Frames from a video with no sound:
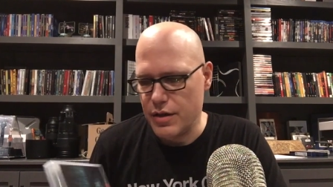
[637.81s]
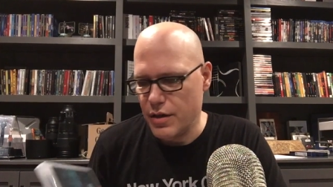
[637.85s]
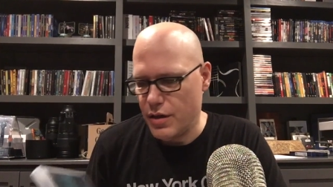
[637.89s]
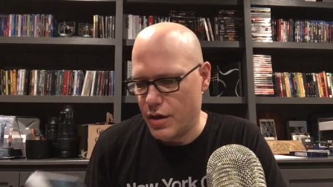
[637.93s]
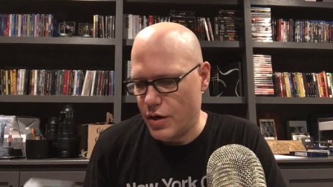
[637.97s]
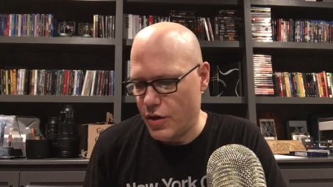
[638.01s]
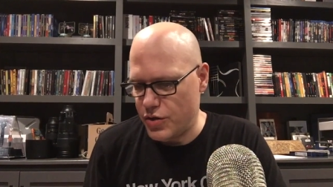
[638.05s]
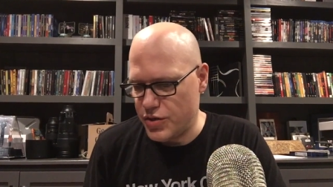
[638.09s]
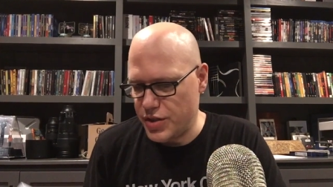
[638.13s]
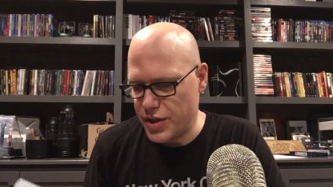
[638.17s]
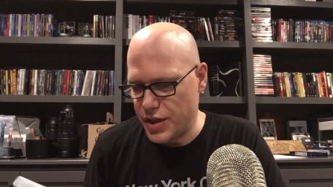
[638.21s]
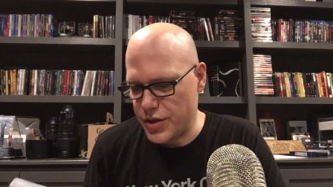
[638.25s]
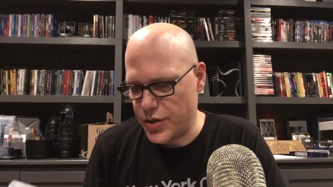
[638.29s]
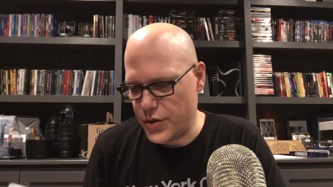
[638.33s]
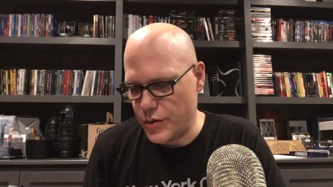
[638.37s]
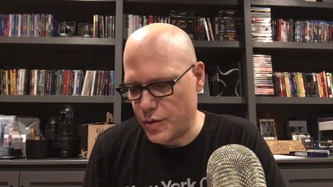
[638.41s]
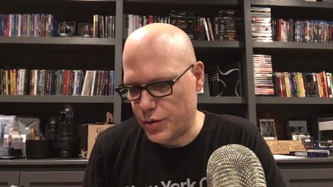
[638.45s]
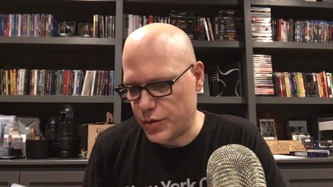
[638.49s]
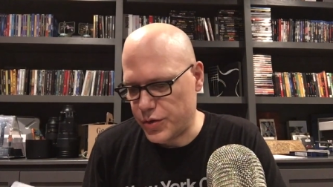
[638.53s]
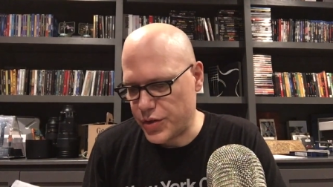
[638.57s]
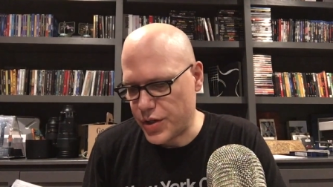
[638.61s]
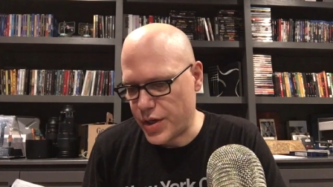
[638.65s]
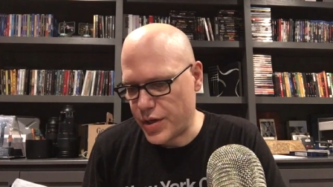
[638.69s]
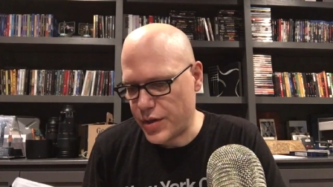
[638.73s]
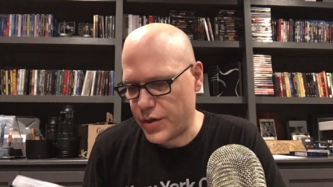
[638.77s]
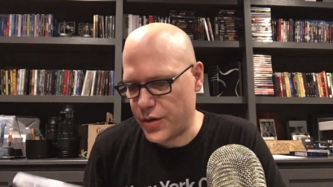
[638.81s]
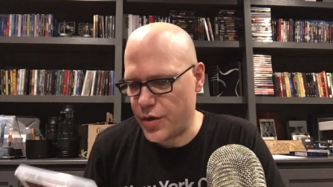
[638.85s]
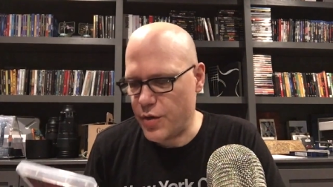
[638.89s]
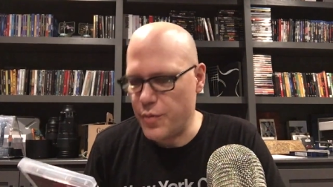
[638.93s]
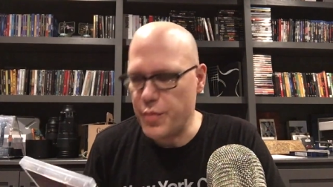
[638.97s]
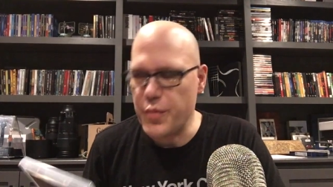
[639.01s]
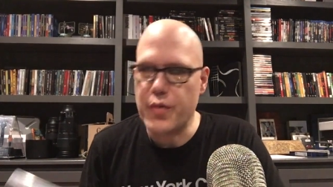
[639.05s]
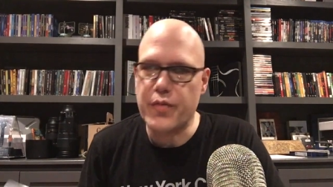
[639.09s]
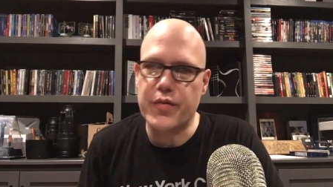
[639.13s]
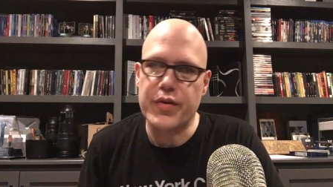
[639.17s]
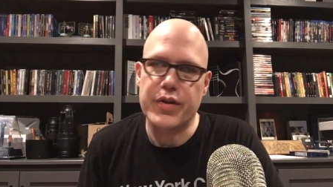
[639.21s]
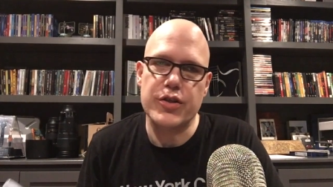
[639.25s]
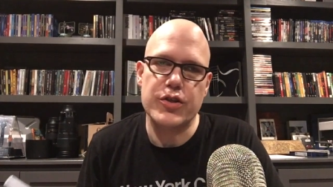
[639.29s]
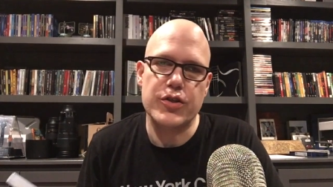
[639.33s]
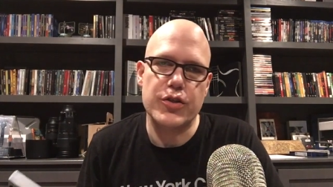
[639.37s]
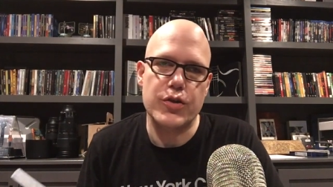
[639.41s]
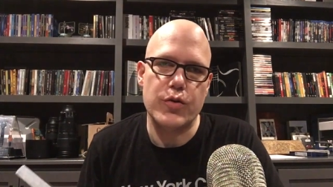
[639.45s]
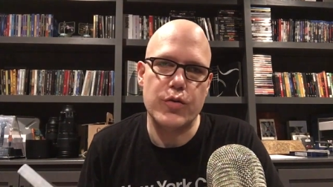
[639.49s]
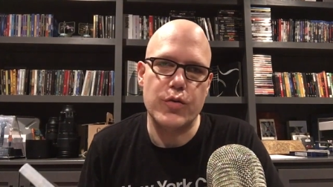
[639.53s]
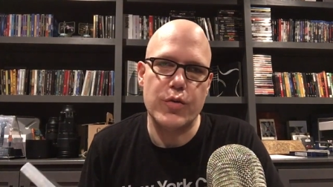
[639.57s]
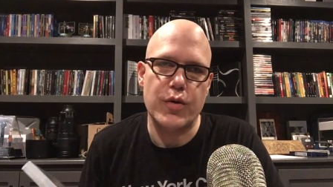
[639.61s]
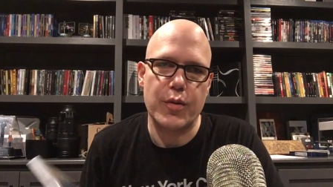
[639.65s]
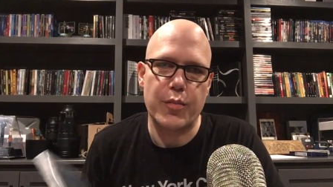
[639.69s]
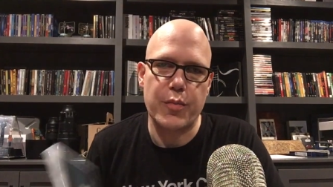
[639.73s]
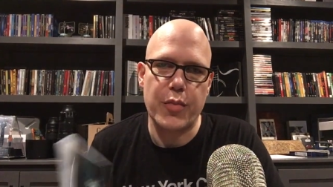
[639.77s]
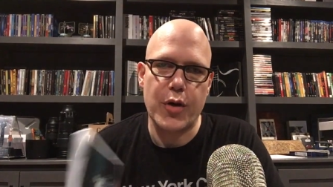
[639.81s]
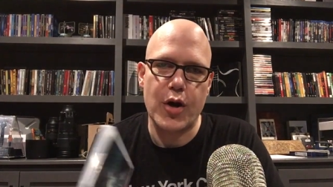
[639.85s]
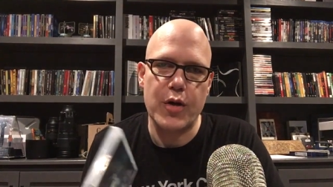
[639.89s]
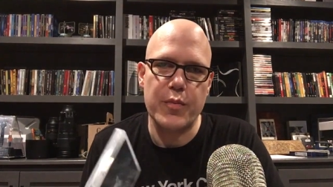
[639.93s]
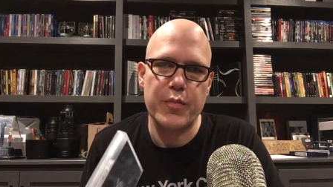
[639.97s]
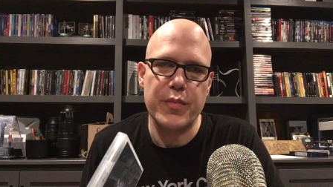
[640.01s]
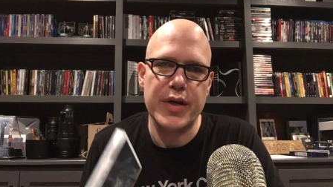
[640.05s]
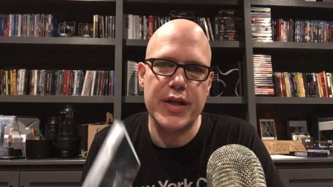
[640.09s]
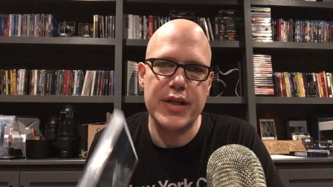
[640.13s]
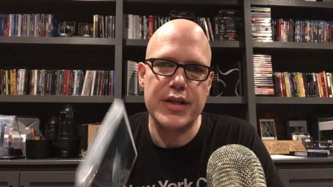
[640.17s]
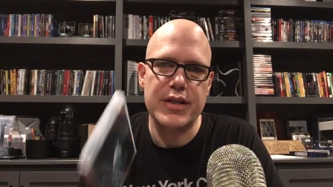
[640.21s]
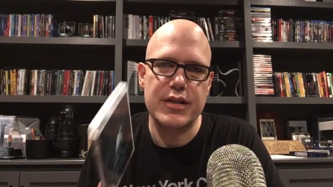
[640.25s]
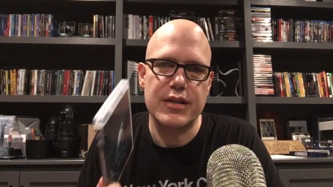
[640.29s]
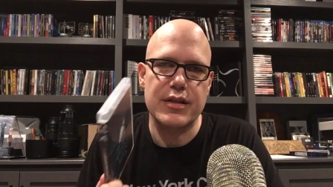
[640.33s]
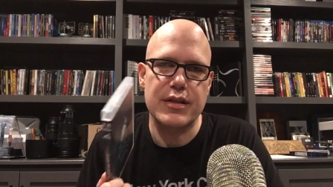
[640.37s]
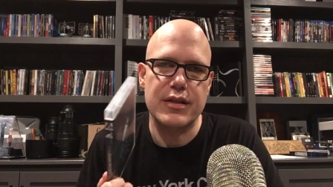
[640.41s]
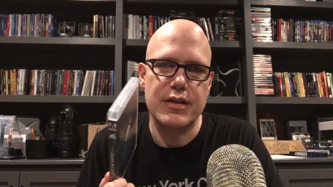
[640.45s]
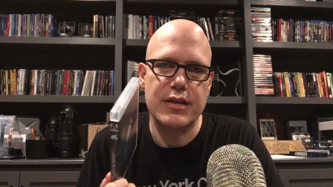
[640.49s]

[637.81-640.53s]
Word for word: her six-year-old daughter who move into an apartment